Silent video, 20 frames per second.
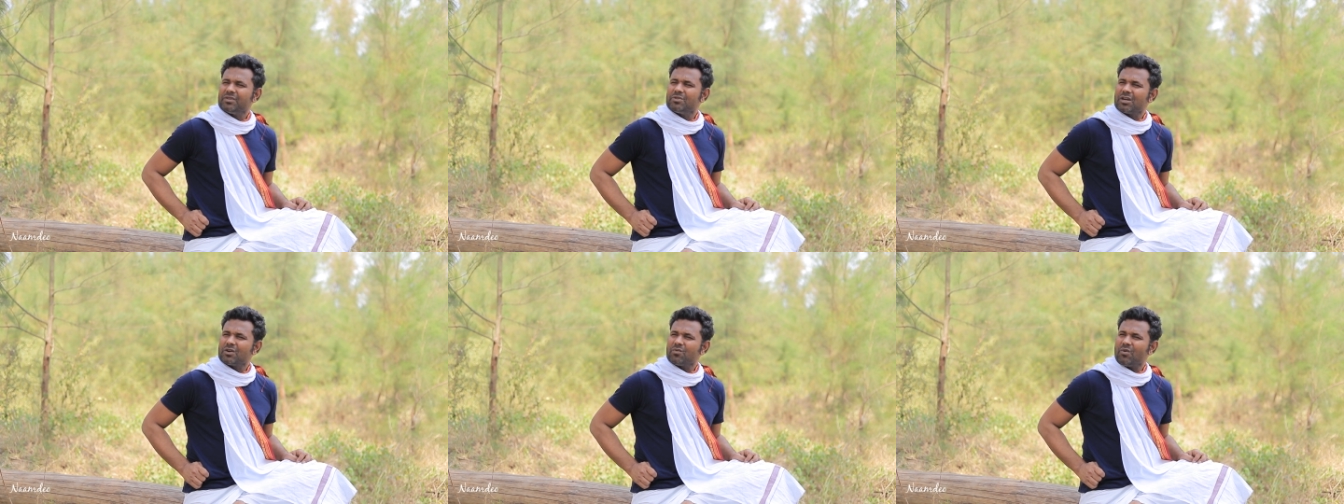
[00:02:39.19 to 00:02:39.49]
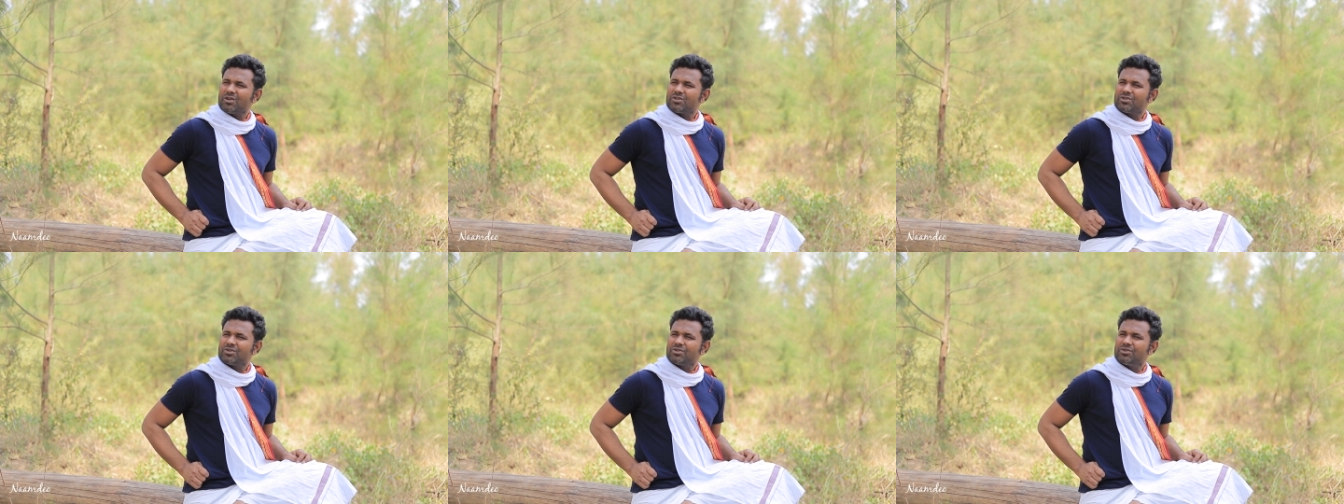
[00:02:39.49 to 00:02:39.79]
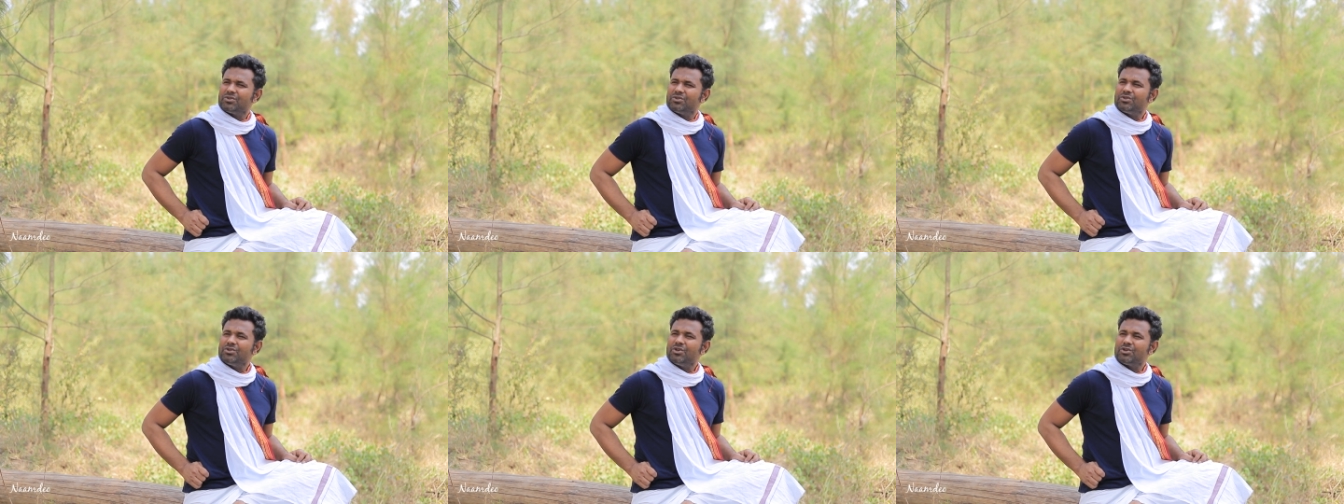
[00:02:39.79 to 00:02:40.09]
that wants
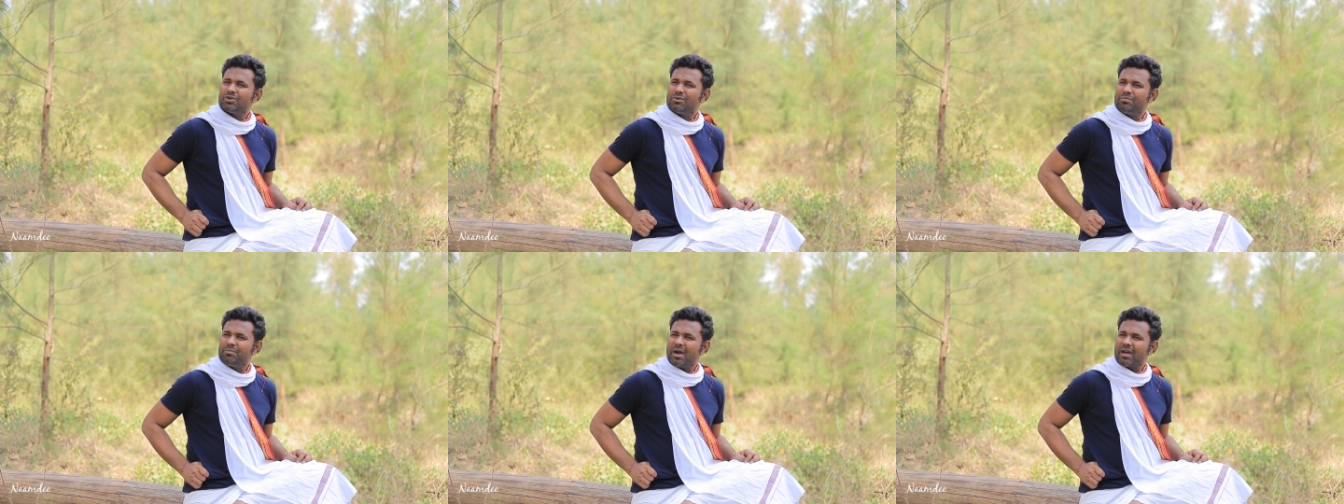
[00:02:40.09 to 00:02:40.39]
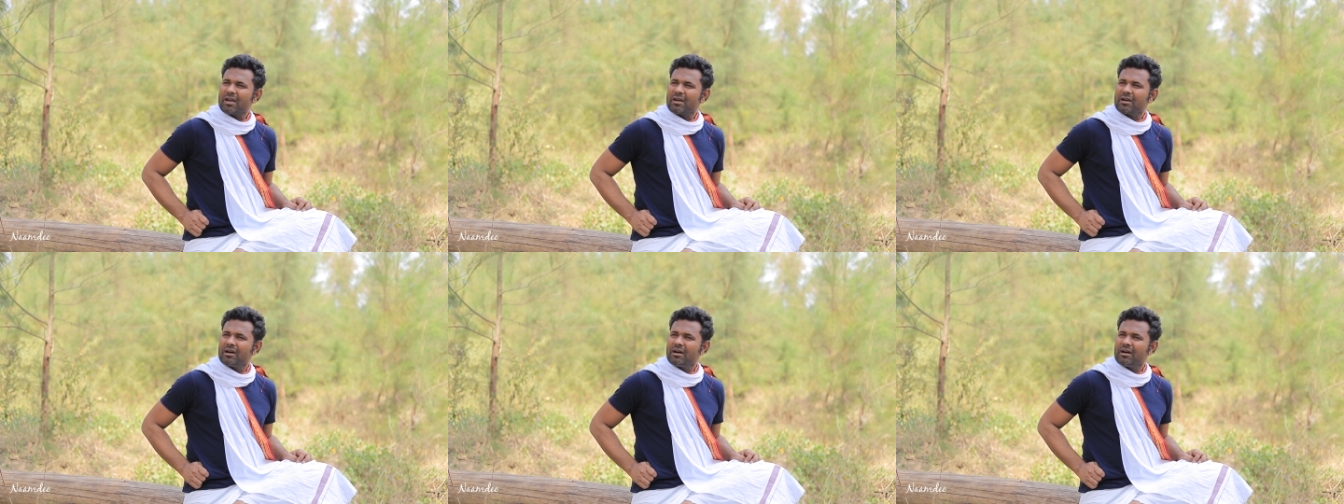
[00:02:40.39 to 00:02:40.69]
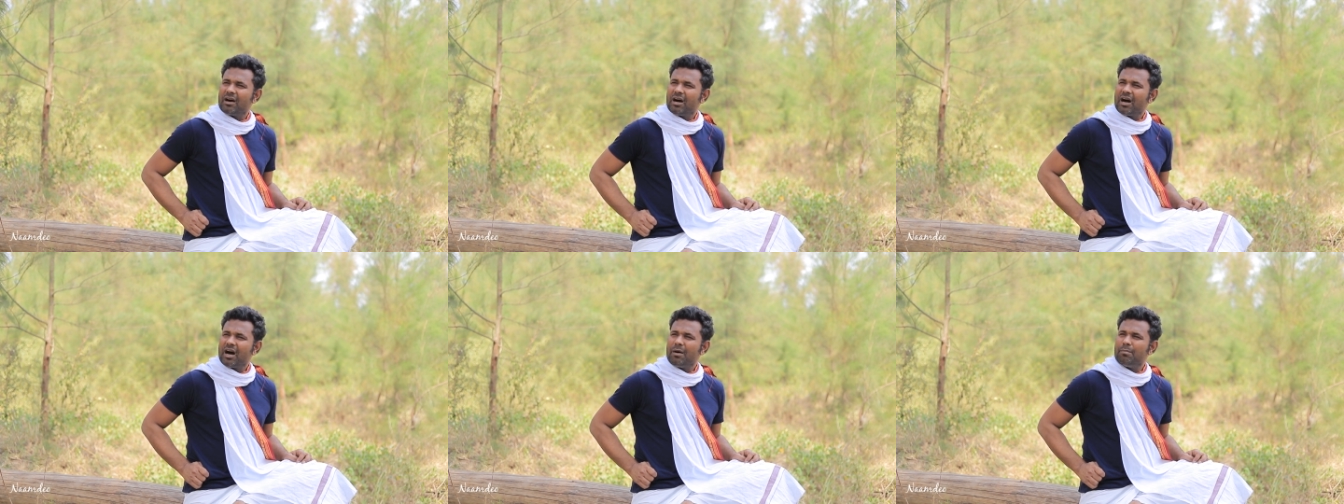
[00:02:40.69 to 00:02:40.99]
you to make
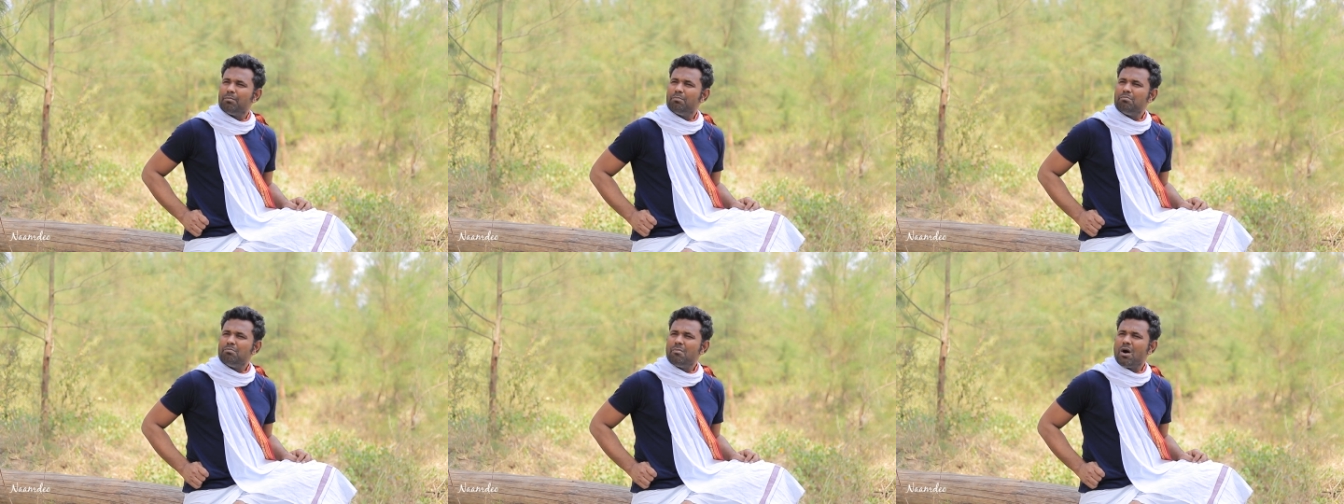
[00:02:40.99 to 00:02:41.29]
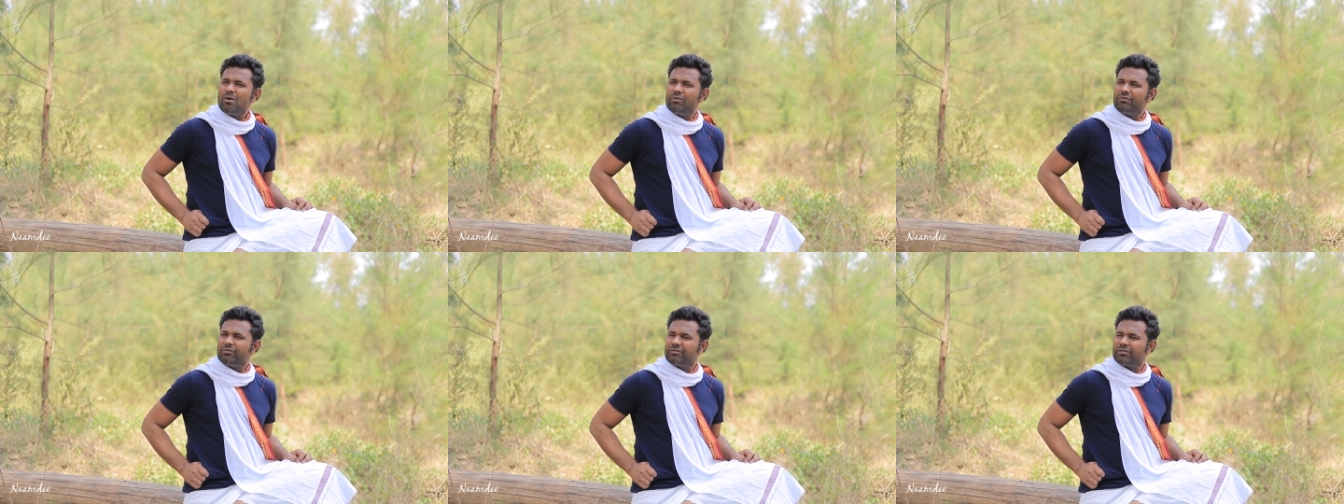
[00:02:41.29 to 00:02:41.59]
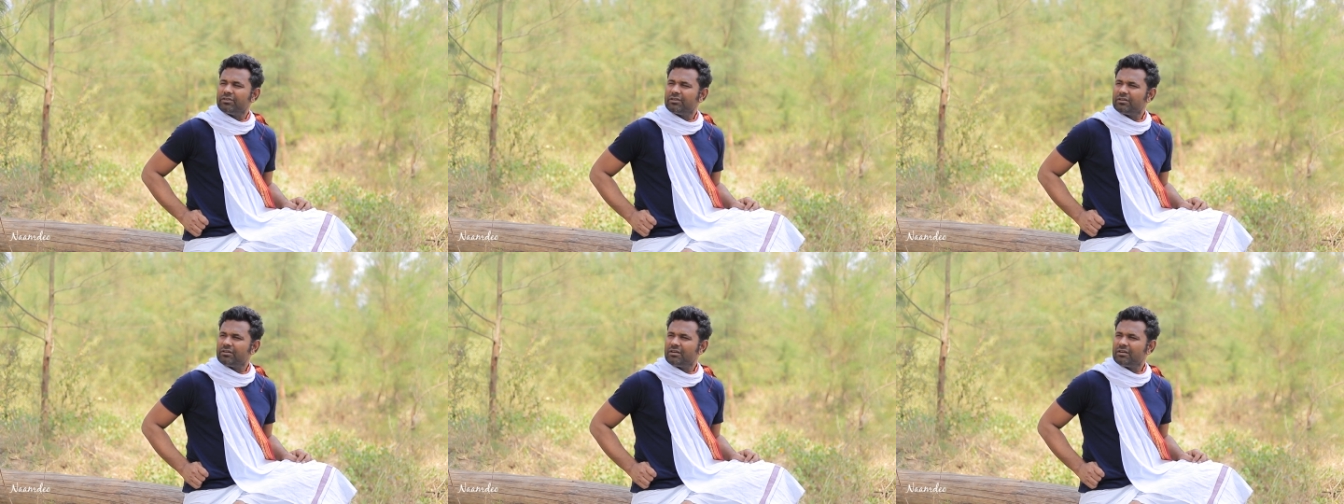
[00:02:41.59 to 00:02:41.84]
a move.